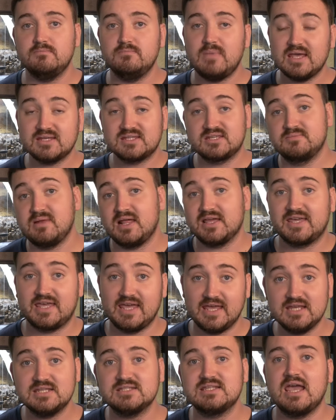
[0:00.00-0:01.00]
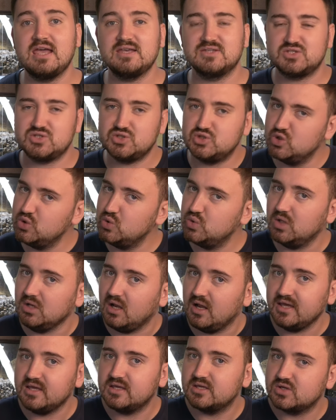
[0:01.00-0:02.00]
Mexican black kingsnakes do
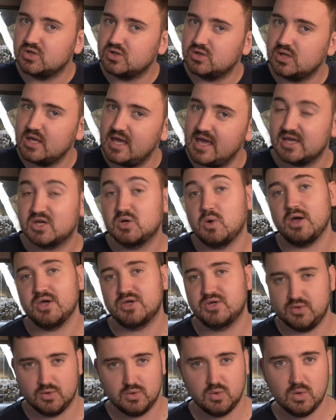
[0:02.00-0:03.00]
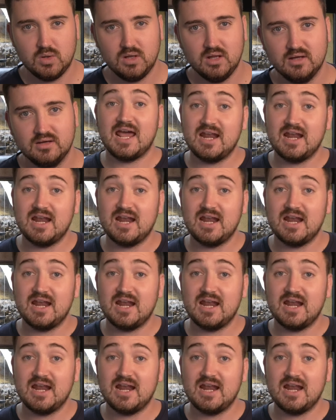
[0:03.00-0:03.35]
like it quite cool.